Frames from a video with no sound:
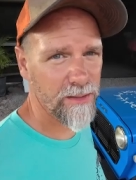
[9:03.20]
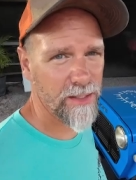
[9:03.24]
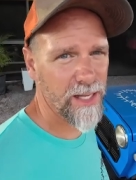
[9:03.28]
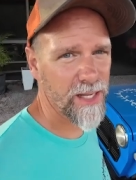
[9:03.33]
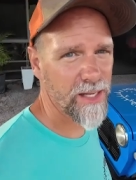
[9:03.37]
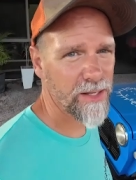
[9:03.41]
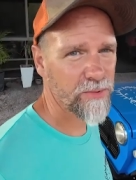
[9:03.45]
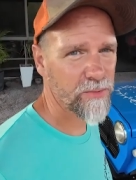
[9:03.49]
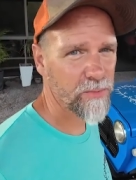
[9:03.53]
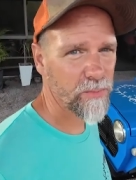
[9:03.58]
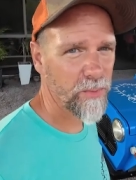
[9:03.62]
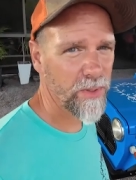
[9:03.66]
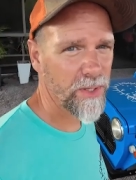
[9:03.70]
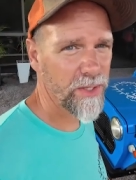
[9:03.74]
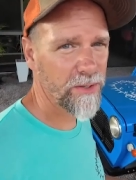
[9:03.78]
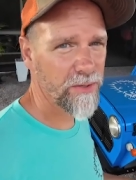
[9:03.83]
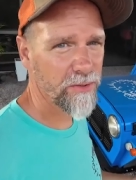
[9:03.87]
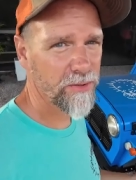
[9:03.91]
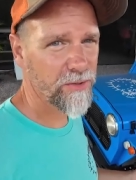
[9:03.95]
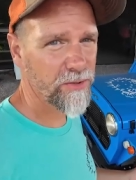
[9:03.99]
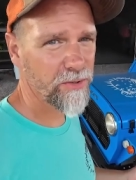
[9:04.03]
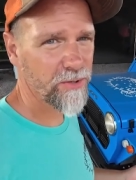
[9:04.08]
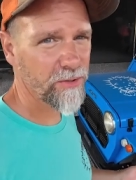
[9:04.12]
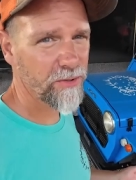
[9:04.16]
last week
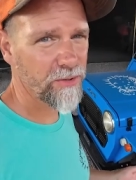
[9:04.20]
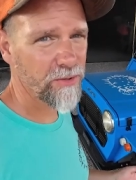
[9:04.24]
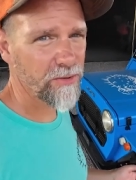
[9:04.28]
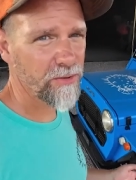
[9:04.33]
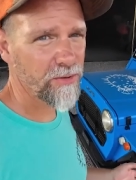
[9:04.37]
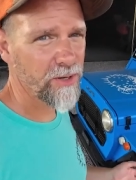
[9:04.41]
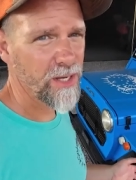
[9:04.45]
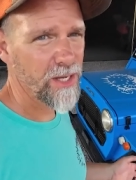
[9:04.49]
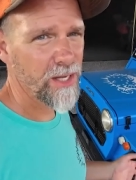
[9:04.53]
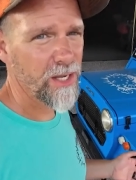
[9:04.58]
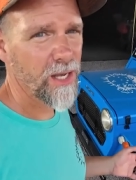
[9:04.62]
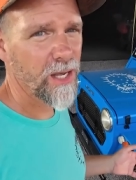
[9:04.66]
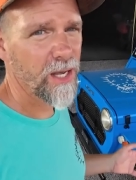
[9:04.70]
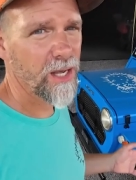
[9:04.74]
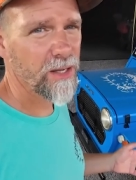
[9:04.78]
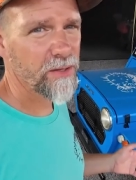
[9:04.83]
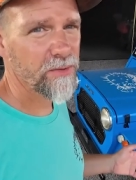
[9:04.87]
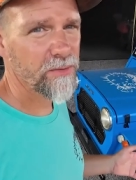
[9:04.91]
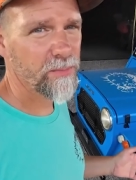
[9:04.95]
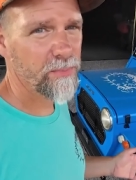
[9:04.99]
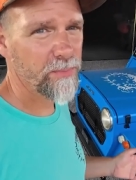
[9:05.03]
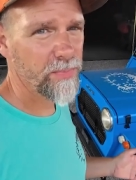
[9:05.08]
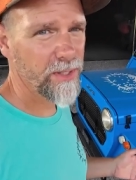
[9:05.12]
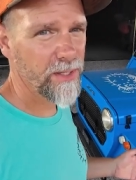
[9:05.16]
or two
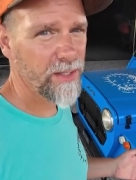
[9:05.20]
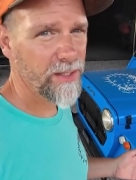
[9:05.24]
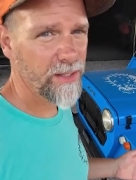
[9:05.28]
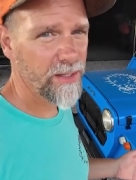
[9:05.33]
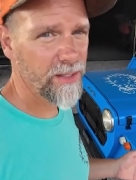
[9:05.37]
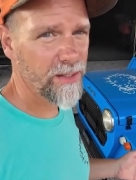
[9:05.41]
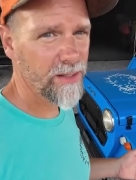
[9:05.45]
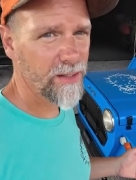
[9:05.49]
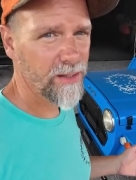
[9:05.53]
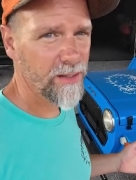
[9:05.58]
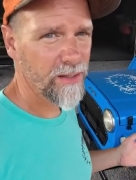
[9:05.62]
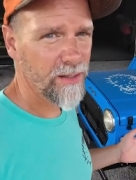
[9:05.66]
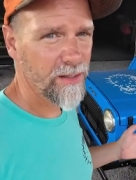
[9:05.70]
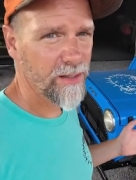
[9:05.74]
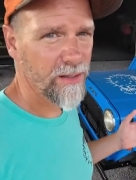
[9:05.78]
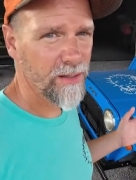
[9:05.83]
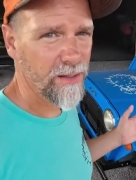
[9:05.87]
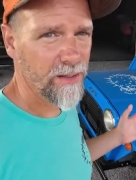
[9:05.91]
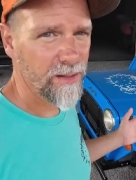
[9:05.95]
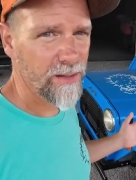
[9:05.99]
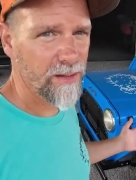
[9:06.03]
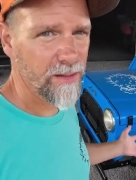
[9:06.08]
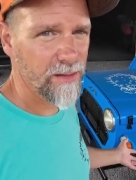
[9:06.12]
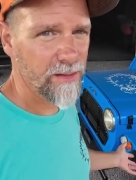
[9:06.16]
has been
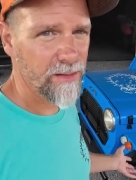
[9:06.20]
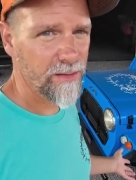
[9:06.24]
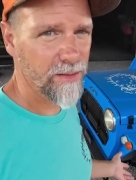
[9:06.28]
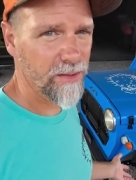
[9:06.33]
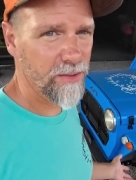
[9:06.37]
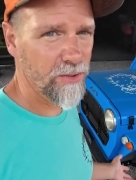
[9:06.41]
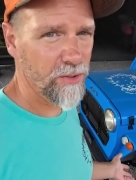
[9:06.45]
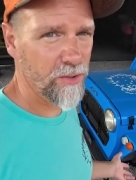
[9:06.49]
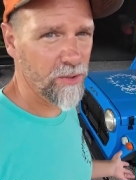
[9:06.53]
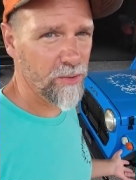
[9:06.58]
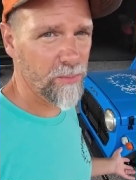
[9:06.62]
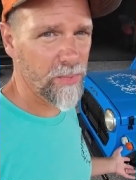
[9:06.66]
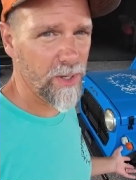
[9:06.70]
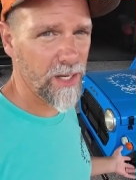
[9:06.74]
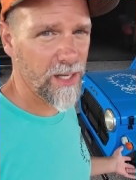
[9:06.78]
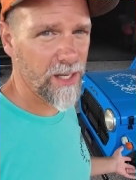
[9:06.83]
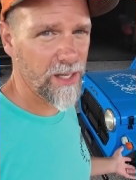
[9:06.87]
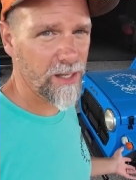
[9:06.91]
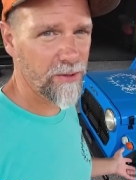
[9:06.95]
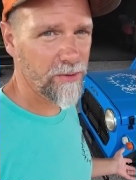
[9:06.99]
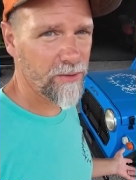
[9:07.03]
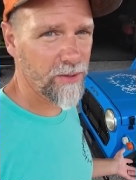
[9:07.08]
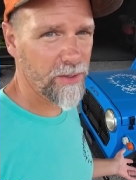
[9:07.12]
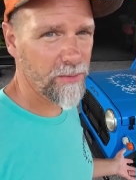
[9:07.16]
the new
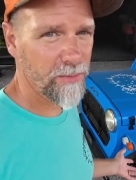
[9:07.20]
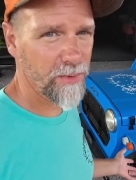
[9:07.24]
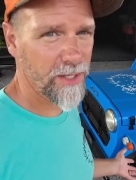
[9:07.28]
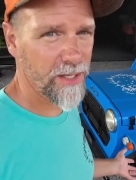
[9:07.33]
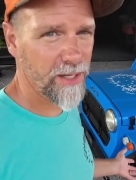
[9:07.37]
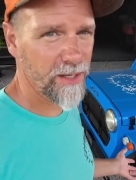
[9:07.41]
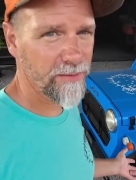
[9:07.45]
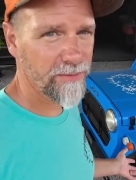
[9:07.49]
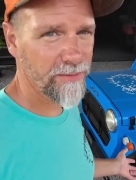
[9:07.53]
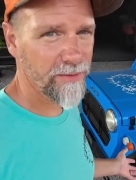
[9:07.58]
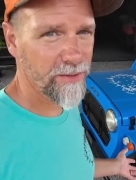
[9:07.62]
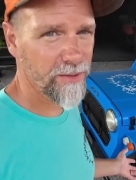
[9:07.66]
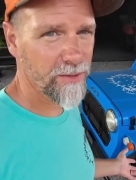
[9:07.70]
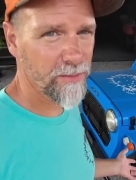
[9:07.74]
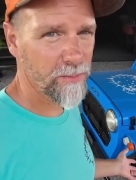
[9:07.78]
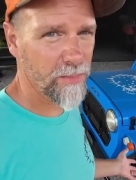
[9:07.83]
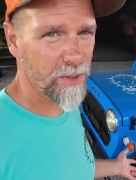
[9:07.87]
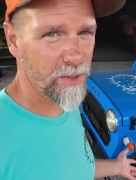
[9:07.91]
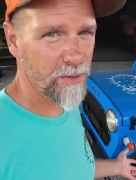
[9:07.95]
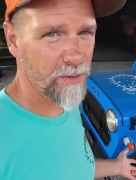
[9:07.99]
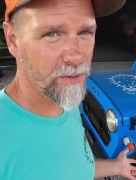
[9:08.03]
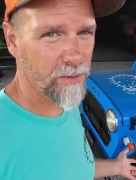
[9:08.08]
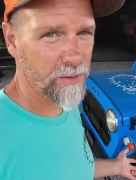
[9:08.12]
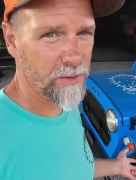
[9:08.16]
battery we got for the
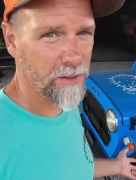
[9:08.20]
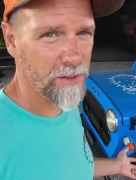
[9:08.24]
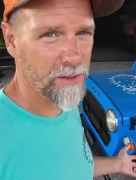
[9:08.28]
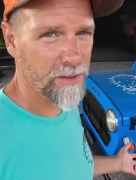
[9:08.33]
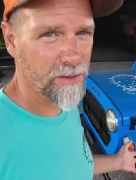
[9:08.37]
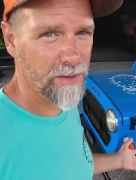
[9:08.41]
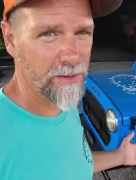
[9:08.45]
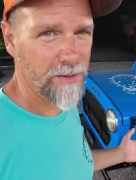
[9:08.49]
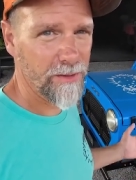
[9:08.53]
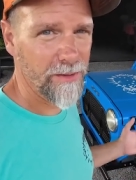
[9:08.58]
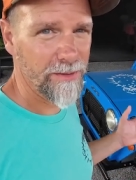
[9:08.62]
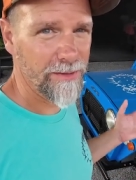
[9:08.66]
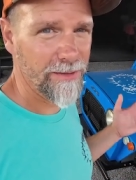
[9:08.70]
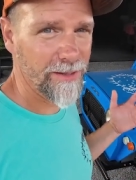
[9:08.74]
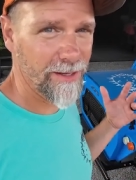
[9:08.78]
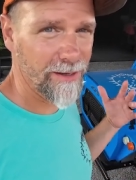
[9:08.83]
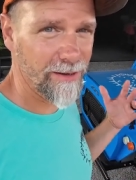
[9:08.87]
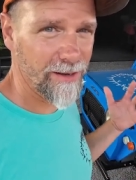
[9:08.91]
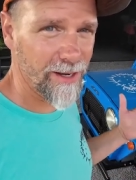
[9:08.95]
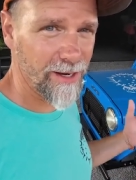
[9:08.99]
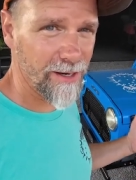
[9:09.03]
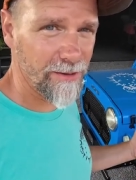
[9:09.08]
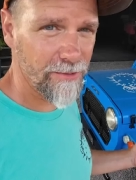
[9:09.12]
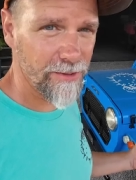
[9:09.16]
Mooch. Now,
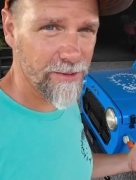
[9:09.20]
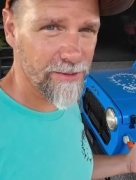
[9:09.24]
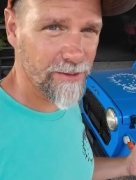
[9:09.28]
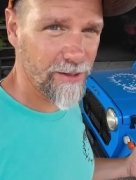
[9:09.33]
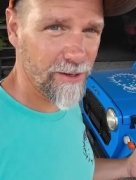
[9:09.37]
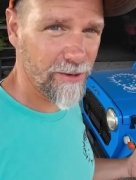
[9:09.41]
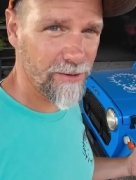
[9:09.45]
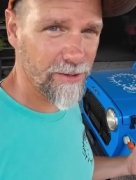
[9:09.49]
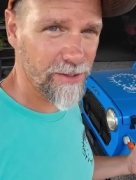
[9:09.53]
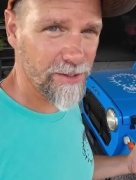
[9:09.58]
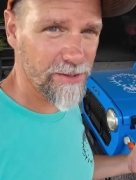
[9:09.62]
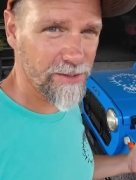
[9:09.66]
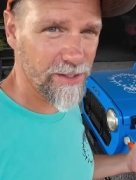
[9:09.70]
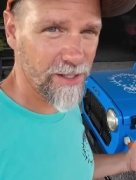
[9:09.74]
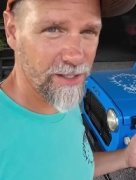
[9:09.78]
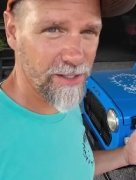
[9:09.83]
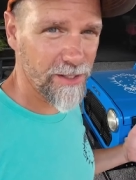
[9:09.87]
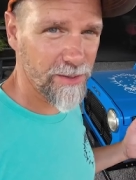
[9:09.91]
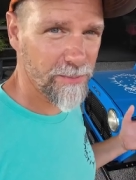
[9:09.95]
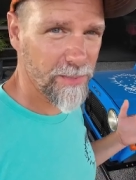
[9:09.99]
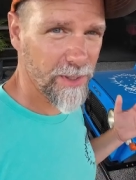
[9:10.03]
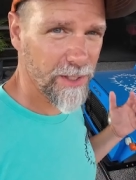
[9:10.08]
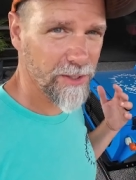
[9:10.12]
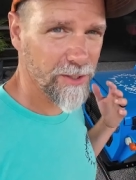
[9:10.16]
I was all
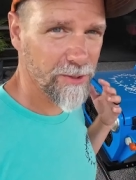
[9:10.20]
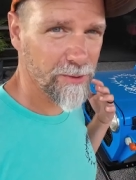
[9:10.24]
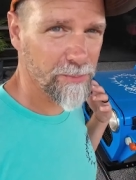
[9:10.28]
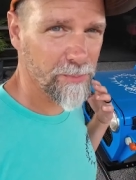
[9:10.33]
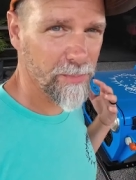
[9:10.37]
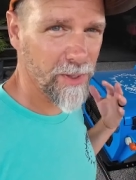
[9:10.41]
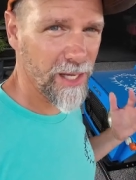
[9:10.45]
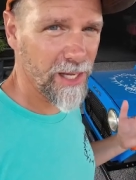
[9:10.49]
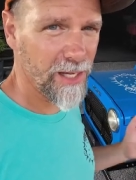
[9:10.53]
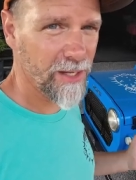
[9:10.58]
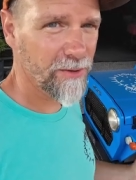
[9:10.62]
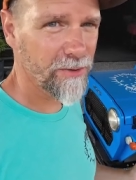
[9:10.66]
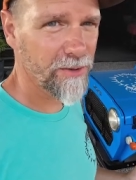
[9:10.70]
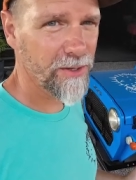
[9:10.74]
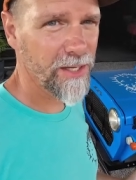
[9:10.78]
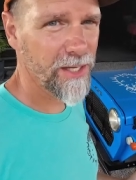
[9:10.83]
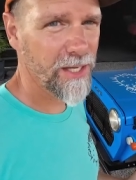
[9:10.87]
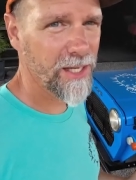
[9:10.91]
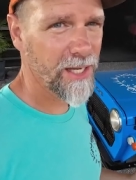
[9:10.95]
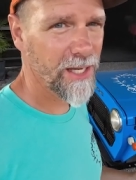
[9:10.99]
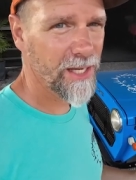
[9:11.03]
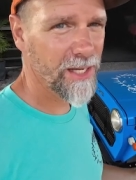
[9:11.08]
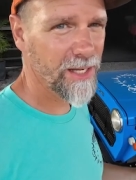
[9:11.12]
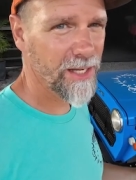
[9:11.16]
excited about this
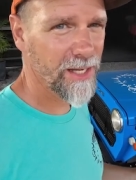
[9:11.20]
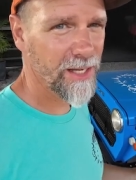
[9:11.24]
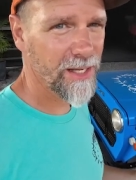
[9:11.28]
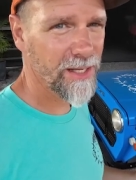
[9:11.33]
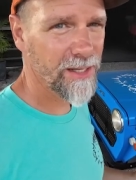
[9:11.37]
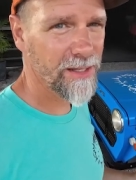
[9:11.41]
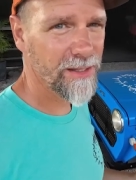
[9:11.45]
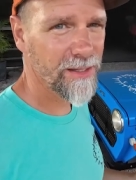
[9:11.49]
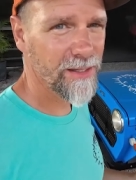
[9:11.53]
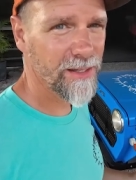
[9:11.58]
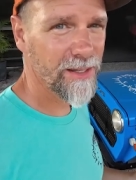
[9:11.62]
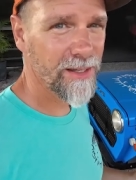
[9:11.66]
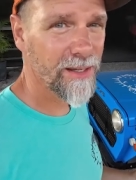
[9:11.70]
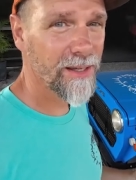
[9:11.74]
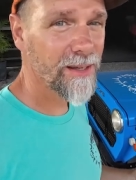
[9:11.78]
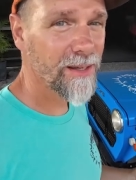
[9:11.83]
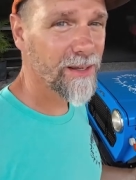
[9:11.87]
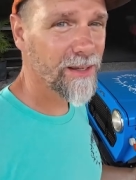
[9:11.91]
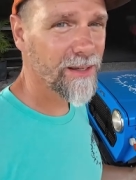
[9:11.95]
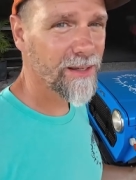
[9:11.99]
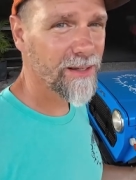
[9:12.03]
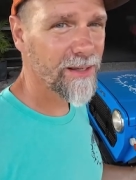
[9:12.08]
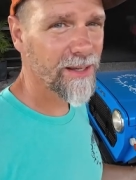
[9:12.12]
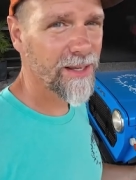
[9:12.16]
battery, and
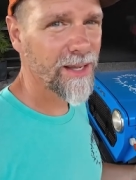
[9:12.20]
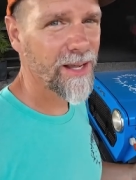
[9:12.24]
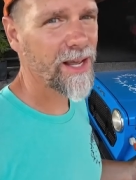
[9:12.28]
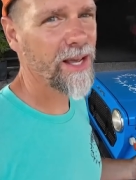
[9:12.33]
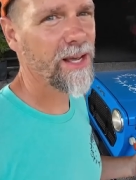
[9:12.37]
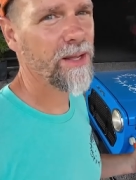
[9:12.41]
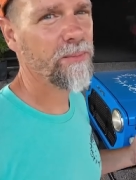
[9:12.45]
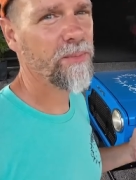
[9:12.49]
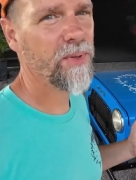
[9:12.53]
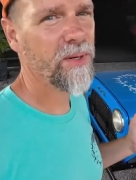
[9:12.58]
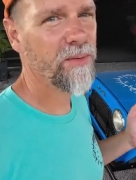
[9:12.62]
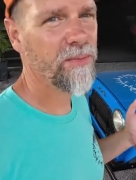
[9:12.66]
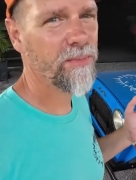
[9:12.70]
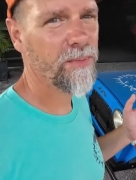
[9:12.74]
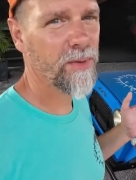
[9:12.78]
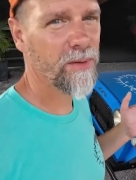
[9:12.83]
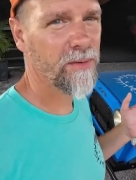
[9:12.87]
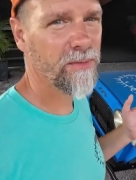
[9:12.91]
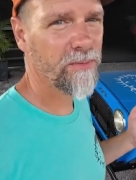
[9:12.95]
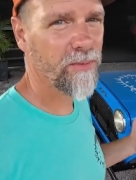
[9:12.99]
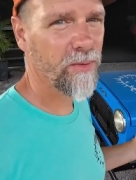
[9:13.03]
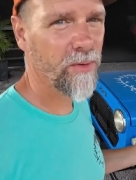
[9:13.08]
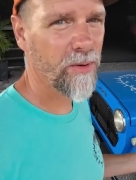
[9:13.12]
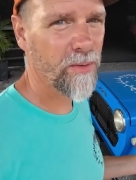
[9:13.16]
it had been
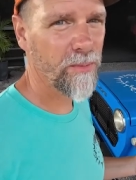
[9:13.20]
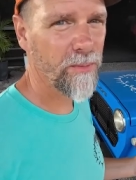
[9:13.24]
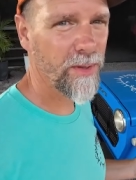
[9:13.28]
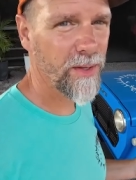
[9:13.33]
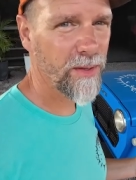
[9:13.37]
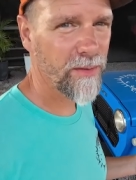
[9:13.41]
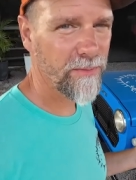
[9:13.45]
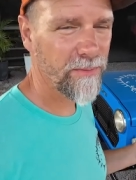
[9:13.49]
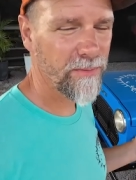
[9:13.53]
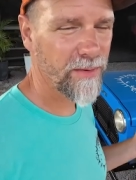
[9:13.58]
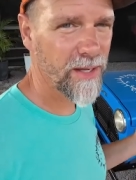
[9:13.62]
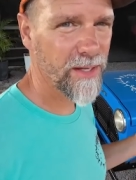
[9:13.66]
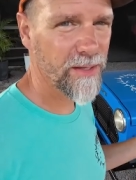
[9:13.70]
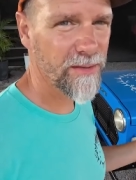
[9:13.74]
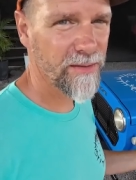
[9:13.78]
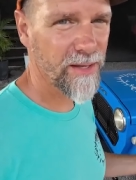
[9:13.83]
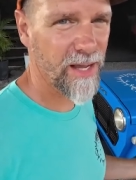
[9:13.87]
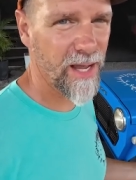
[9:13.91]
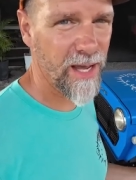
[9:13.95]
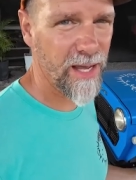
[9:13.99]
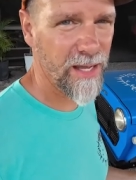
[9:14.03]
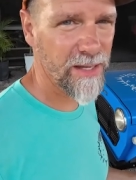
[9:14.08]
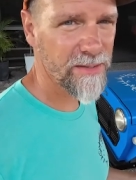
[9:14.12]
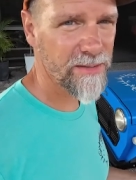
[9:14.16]
performing
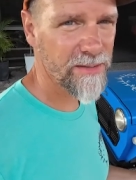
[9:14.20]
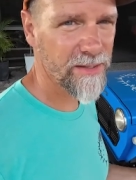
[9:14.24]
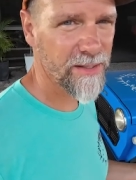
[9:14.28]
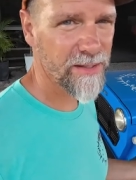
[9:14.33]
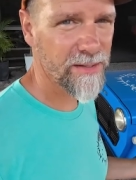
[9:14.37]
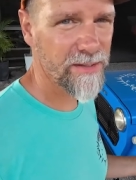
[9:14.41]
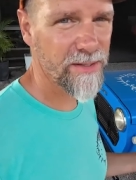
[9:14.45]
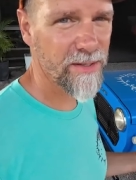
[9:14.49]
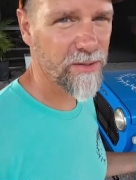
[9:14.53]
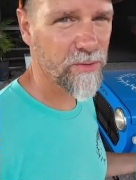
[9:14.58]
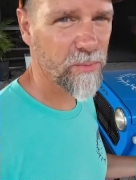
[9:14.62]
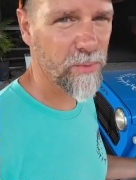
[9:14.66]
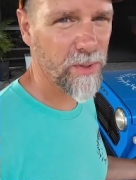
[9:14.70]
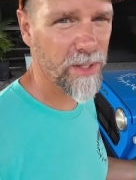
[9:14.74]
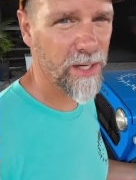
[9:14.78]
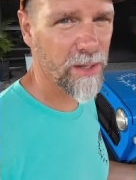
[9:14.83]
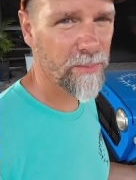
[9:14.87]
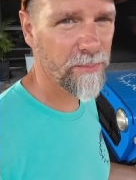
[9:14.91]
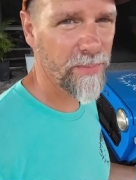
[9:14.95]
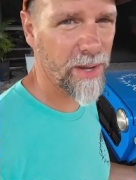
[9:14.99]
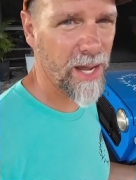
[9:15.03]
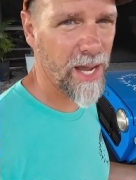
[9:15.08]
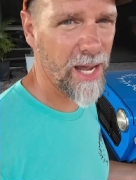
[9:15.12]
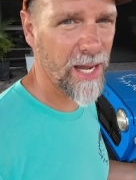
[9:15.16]
fantastic since we
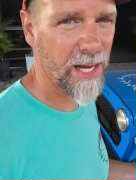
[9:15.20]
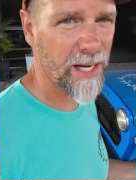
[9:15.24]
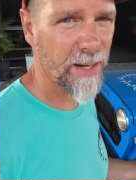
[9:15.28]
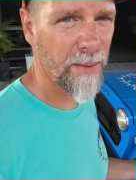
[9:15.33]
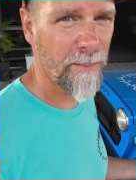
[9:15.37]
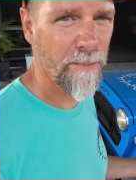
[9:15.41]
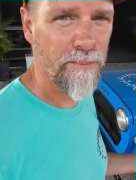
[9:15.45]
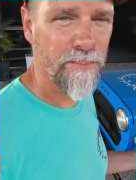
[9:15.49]
got back.